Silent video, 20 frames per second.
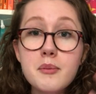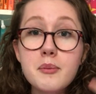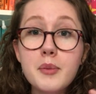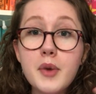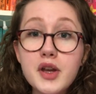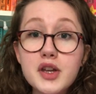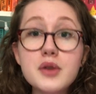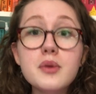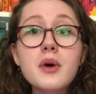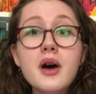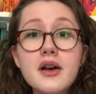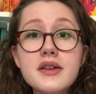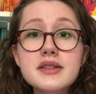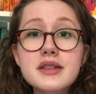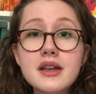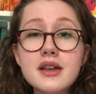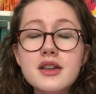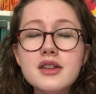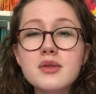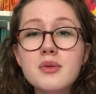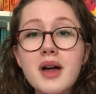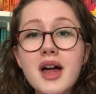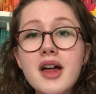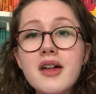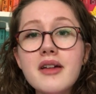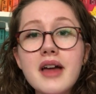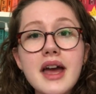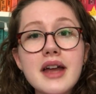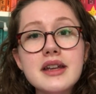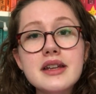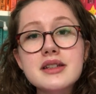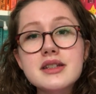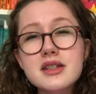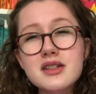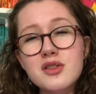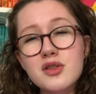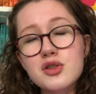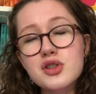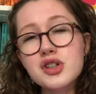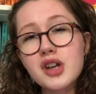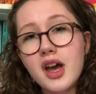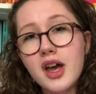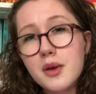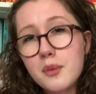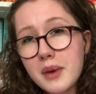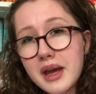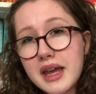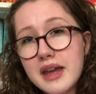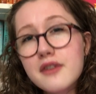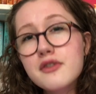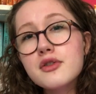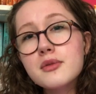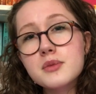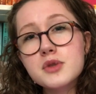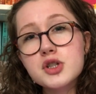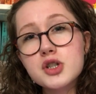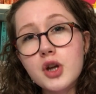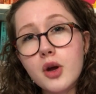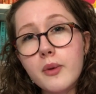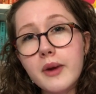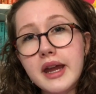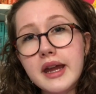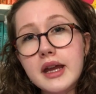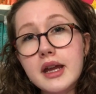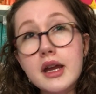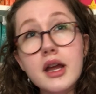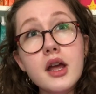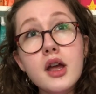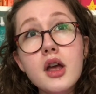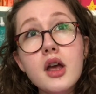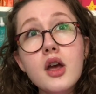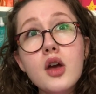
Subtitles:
but you are sick as well, and it did not shy away from showing